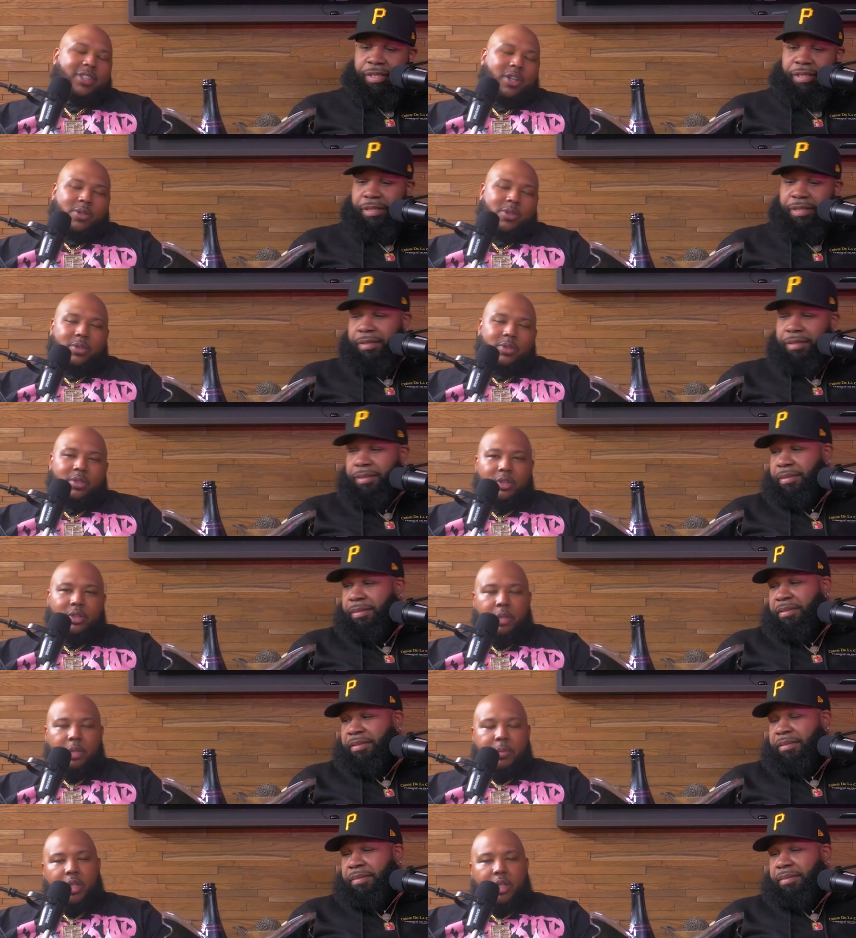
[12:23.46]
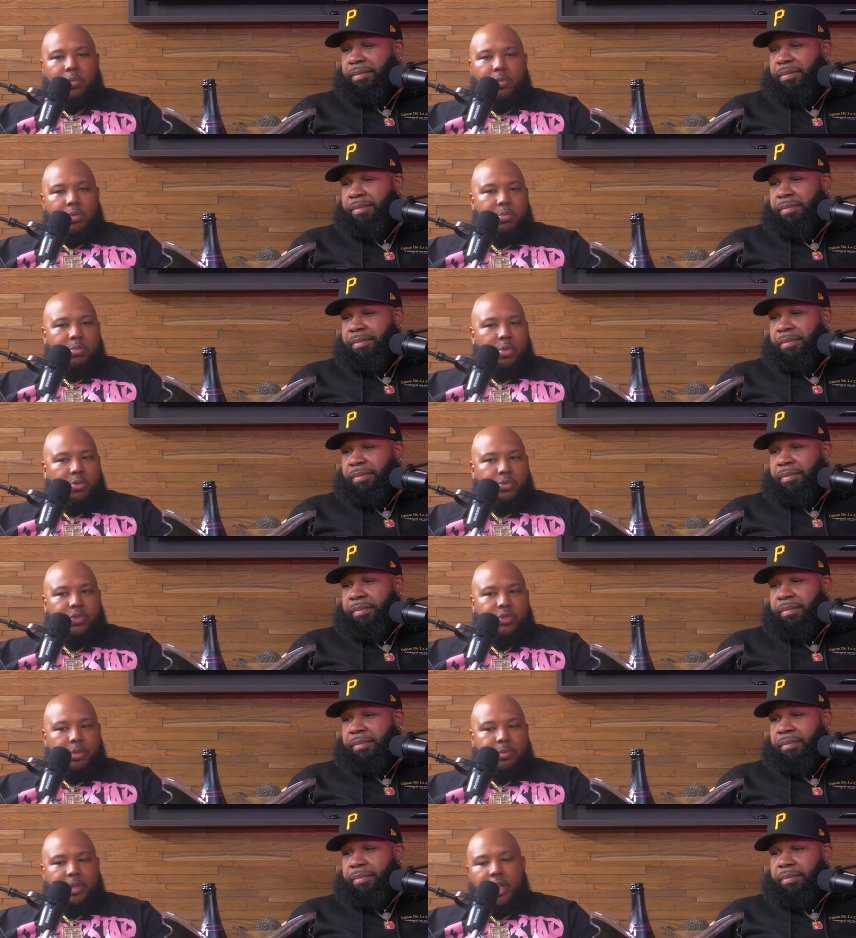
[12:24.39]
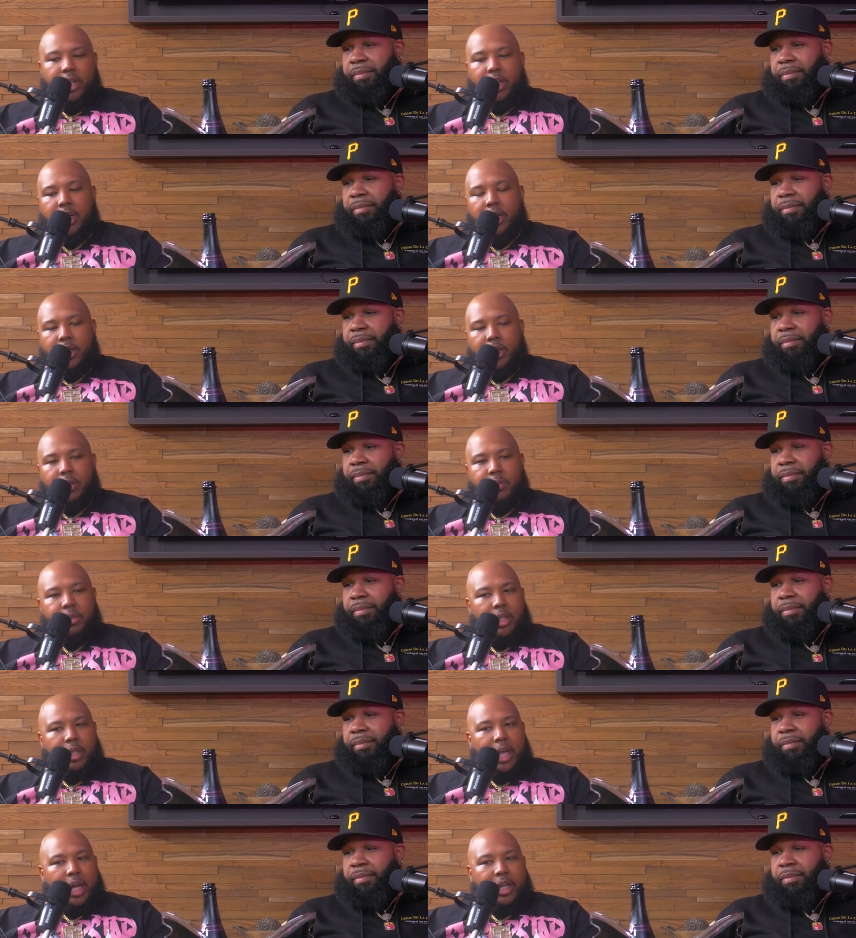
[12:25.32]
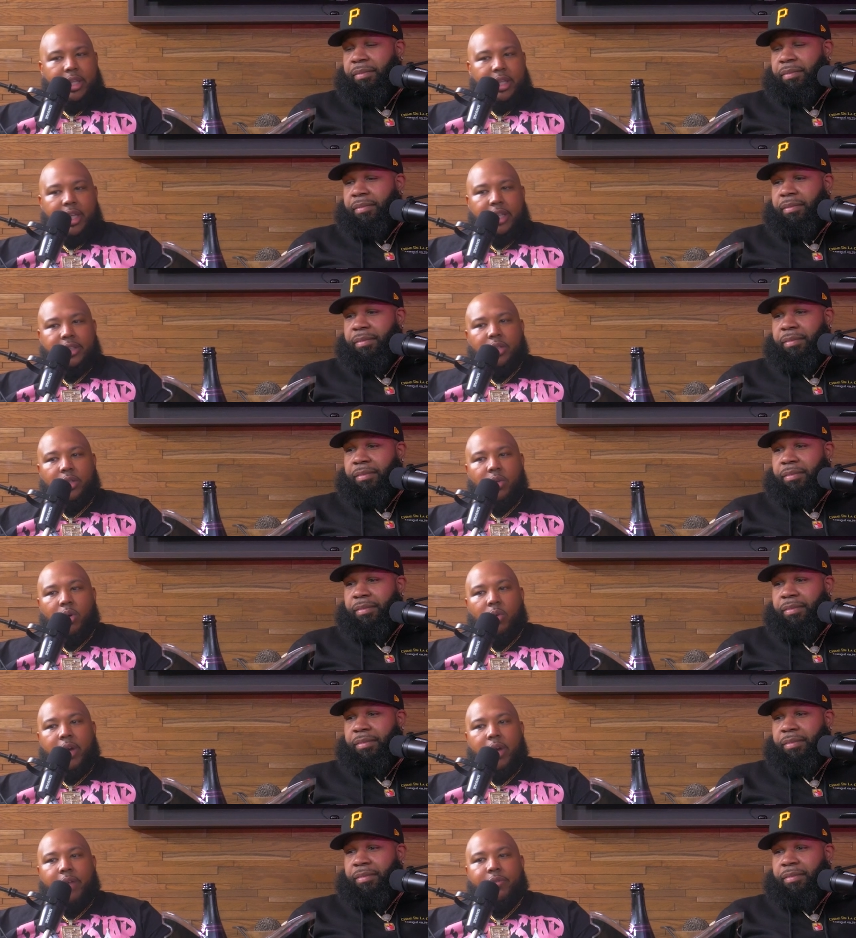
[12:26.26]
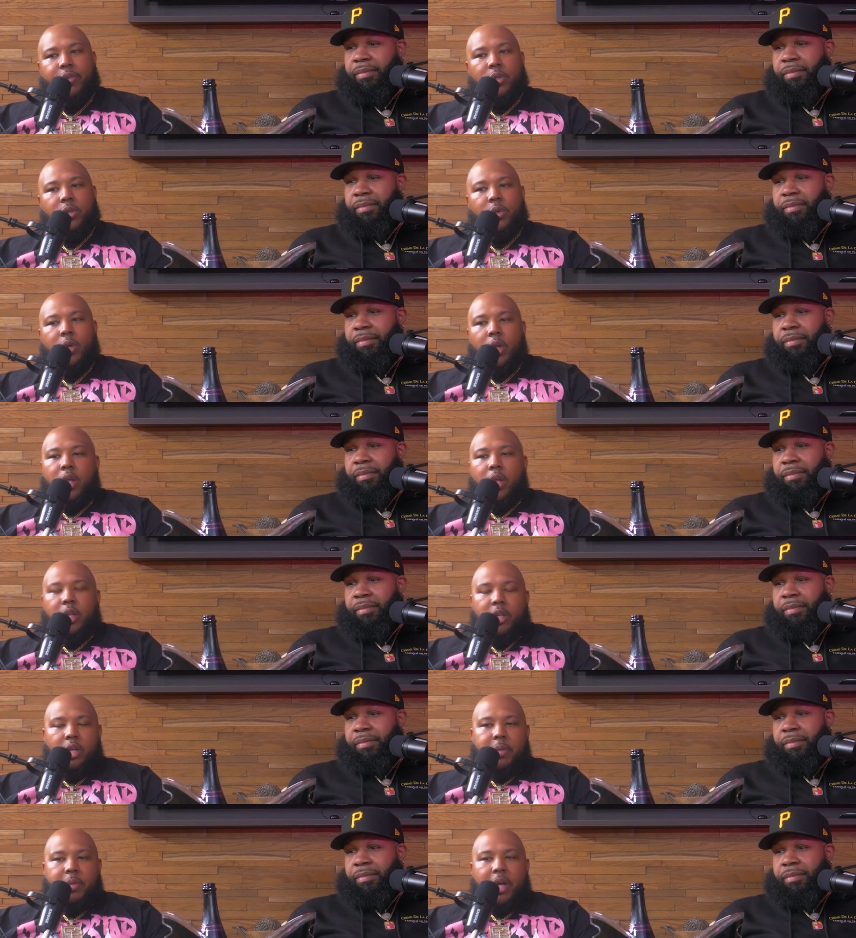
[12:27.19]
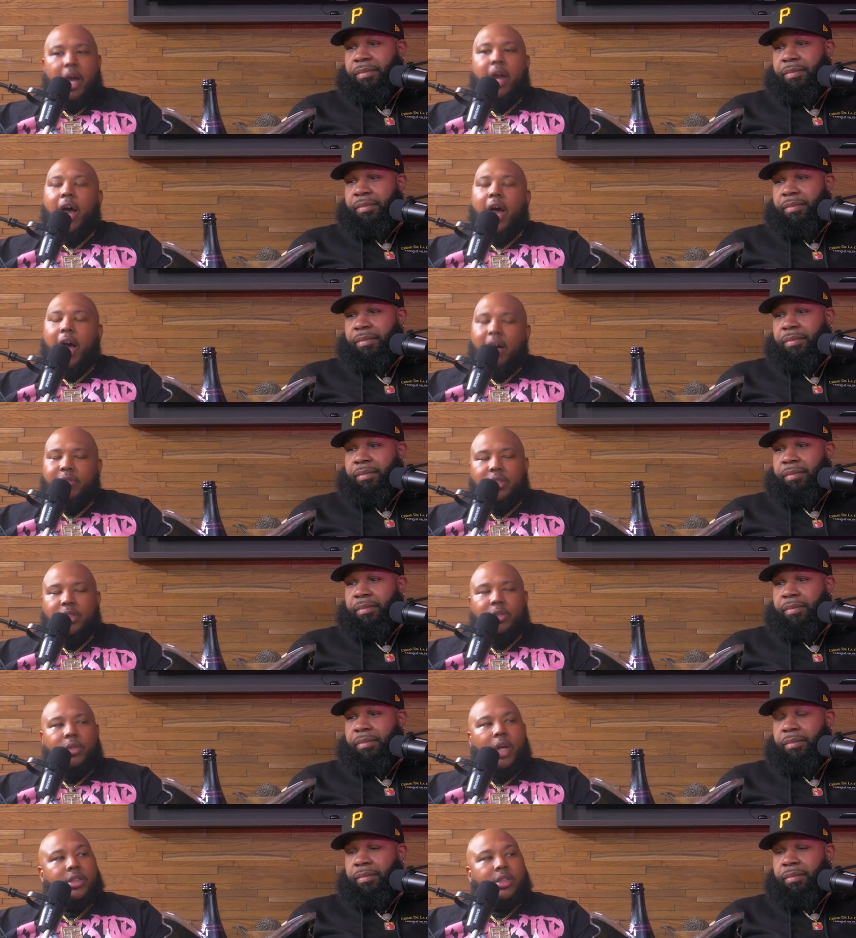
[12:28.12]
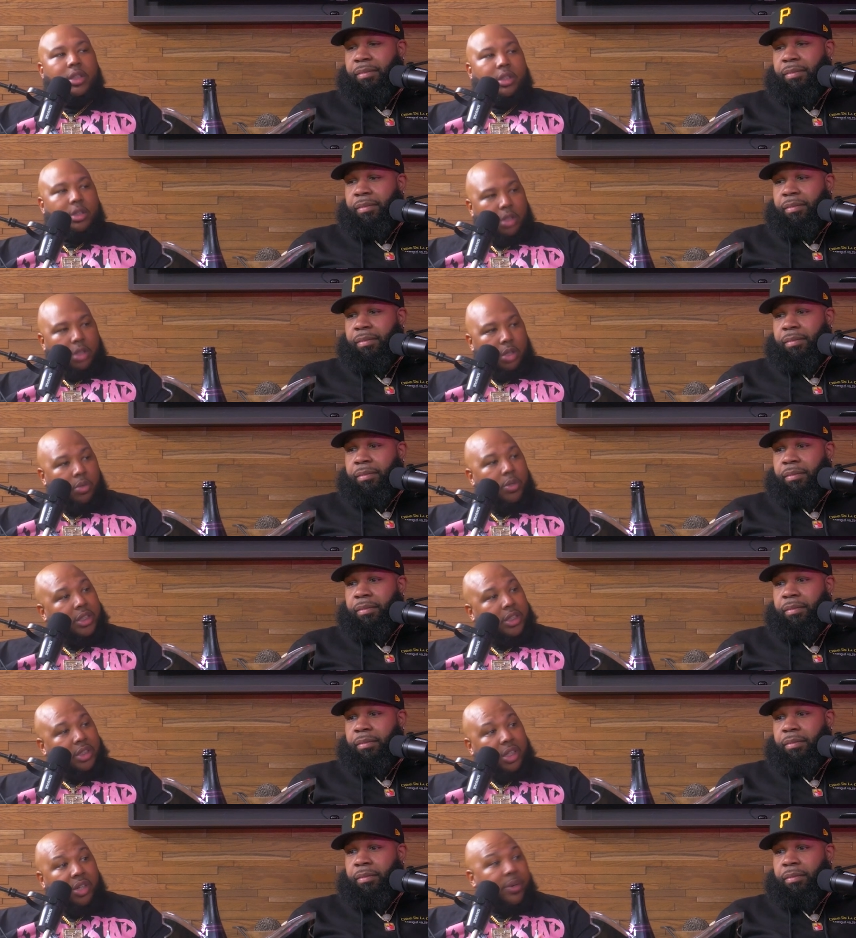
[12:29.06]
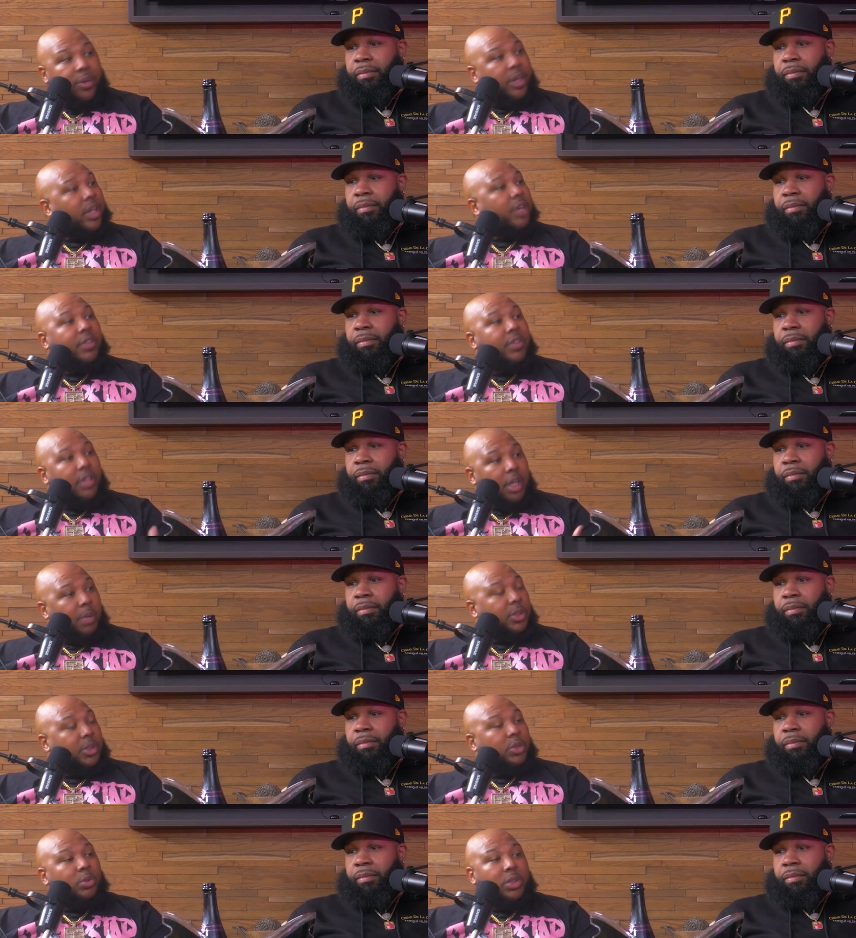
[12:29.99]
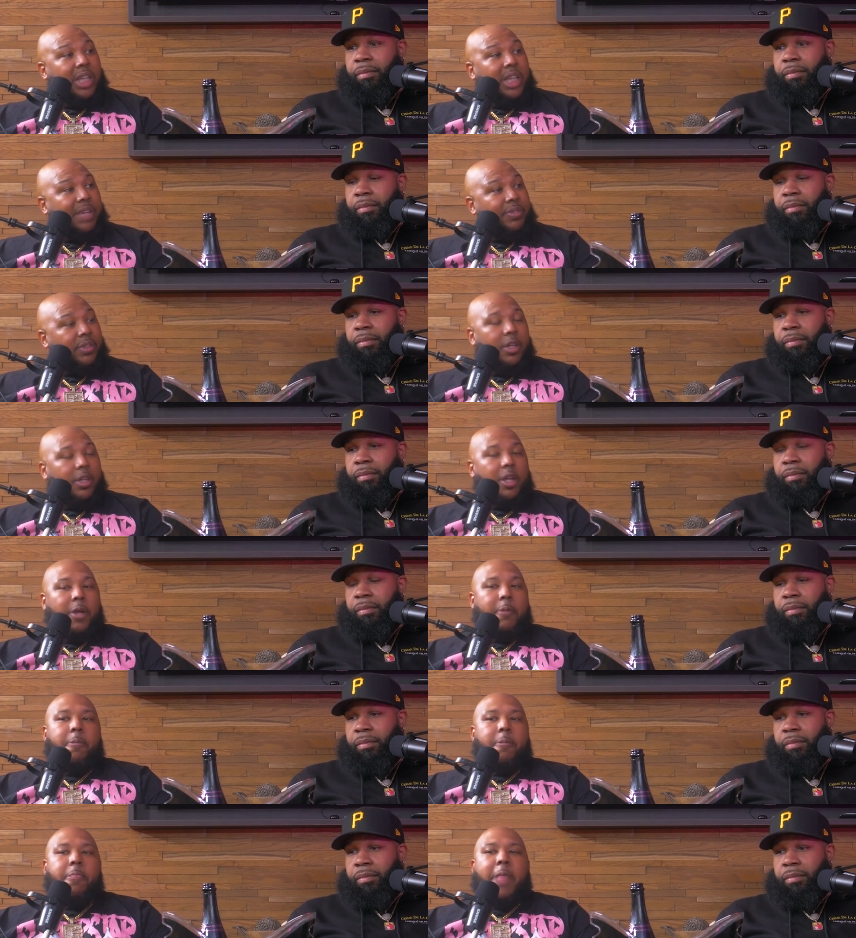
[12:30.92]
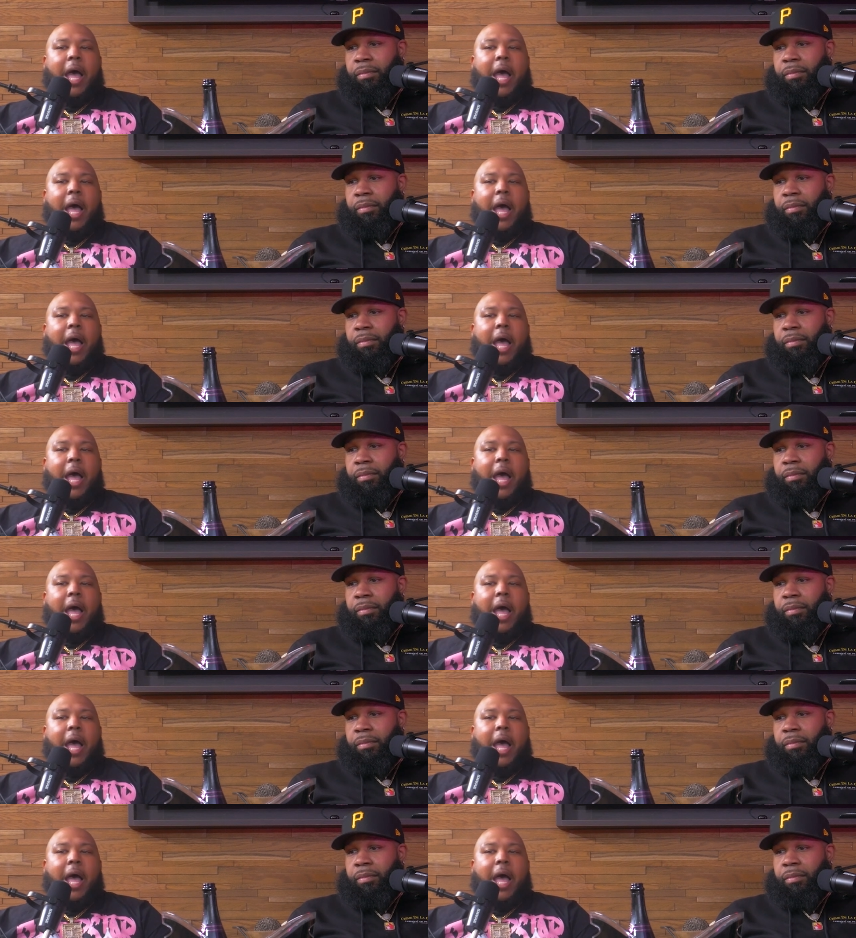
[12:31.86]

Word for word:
Speaker 1: So, you know what I mean? We moving from there. Right. A lot of things are going right for you. You know what I mean? I, obviously, you got your you got your degree and everything, but you chefing. Right.